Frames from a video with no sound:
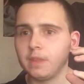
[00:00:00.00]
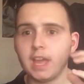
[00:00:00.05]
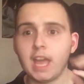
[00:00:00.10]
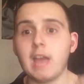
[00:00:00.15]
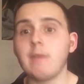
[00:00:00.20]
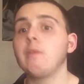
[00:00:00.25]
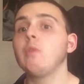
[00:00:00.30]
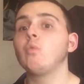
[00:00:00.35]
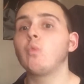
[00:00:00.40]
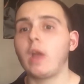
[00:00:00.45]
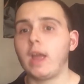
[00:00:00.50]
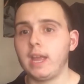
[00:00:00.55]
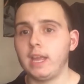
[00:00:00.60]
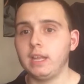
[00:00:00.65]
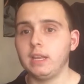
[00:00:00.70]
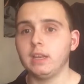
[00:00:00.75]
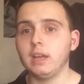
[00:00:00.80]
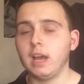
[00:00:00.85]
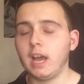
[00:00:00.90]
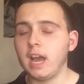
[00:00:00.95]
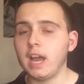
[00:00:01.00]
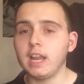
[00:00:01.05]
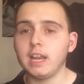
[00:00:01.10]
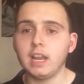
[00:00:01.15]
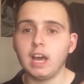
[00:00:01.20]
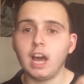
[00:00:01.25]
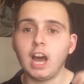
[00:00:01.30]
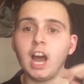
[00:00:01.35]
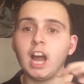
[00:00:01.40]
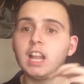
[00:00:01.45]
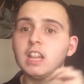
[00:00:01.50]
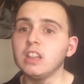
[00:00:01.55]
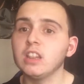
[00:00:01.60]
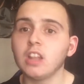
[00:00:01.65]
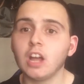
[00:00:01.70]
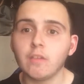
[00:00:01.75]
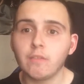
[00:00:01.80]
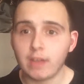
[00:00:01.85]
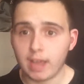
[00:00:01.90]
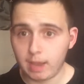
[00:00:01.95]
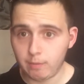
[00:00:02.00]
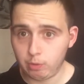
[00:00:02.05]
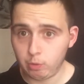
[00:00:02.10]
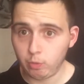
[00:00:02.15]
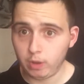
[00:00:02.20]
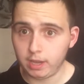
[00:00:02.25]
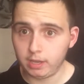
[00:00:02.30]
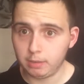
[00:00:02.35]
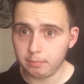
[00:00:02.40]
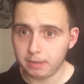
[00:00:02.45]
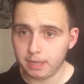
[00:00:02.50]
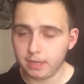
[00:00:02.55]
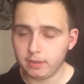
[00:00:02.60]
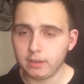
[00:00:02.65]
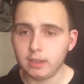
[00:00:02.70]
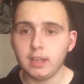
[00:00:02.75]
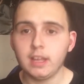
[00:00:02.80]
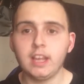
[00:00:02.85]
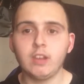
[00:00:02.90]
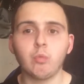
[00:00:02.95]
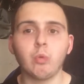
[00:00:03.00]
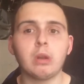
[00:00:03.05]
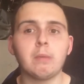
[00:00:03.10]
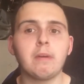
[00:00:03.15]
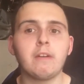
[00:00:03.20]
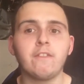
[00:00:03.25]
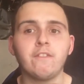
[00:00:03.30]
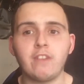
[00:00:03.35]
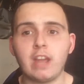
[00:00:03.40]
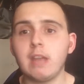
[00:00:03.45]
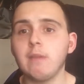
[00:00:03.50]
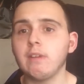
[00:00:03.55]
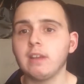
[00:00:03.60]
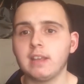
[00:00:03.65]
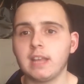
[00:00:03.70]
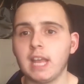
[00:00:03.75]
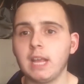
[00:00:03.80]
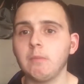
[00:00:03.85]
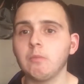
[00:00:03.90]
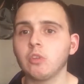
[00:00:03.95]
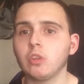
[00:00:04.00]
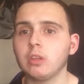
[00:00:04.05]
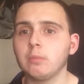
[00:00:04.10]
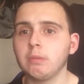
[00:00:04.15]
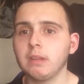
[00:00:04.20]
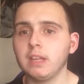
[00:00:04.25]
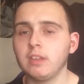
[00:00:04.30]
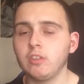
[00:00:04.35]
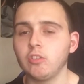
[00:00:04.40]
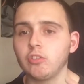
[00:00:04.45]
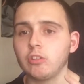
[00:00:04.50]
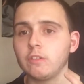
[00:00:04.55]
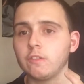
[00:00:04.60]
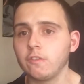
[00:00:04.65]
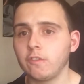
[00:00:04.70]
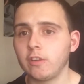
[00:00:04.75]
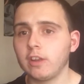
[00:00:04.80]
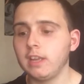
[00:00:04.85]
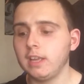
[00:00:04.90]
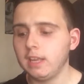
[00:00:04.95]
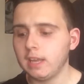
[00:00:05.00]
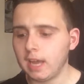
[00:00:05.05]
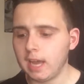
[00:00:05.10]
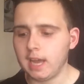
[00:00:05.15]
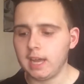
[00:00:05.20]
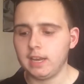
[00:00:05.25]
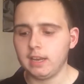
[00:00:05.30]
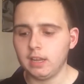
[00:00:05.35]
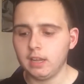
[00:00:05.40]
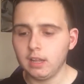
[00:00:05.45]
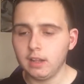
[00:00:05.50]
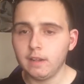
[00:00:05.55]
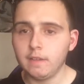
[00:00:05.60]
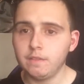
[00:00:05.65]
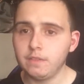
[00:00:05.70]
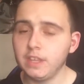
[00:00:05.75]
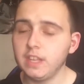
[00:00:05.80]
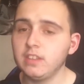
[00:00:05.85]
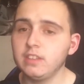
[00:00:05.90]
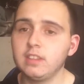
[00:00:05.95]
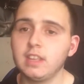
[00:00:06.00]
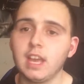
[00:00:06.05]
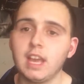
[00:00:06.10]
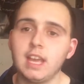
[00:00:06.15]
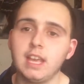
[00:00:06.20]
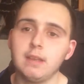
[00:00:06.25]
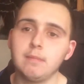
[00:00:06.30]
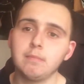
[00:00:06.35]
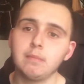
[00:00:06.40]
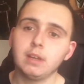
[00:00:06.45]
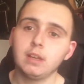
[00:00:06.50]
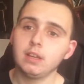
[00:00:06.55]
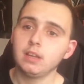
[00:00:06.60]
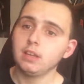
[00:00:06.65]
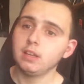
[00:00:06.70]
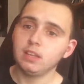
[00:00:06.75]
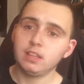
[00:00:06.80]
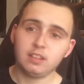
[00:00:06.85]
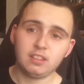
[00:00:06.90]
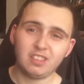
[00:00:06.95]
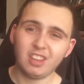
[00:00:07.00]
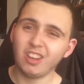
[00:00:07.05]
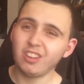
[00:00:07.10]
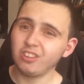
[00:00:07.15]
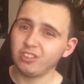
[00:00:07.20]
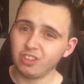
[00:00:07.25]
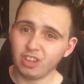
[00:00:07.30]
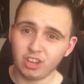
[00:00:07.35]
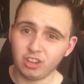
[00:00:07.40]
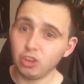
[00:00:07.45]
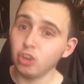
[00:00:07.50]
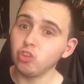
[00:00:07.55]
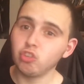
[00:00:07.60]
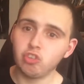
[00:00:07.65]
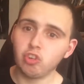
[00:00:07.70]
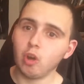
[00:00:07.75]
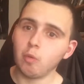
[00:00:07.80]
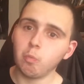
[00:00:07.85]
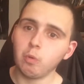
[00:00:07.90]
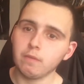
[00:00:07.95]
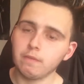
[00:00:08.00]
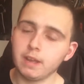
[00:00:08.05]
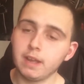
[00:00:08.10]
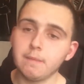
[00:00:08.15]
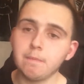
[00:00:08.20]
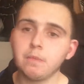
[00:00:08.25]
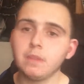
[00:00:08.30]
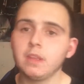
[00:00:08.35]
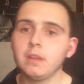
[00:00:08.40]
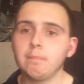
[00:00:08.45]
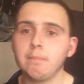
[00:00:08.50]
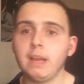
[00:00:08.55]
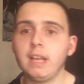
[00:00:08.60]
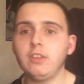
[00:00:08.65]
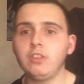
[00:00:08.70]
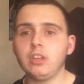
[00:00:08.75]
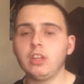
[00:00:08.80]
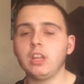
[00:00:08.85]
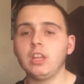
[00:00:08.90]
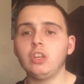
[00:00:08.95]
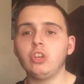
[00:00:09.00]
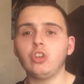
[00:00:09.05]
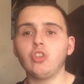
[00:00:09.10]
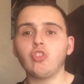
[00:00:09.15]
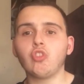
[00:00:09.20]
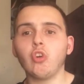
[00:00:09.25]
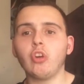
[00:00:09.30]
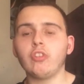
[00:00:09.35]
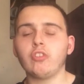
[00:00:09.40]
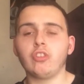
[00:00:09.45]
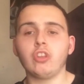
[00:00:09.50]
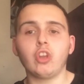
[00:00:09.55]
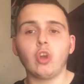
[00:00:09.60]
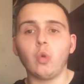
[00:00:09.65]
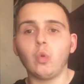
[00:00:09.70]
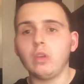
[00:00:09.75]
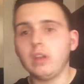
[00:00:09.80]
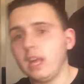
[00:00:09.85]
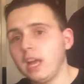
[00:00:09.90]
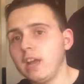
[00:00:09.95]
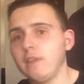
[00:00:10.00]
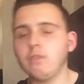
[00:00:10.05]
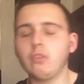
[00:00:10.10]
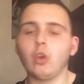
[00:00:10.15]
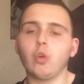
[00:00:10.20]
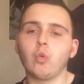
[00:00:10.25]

Heavy Rain, and I love Heavy Rain a bit. It's one of my favorite games on the PlayStation 3, and this game does a good job with it. Basically, you can choose to go left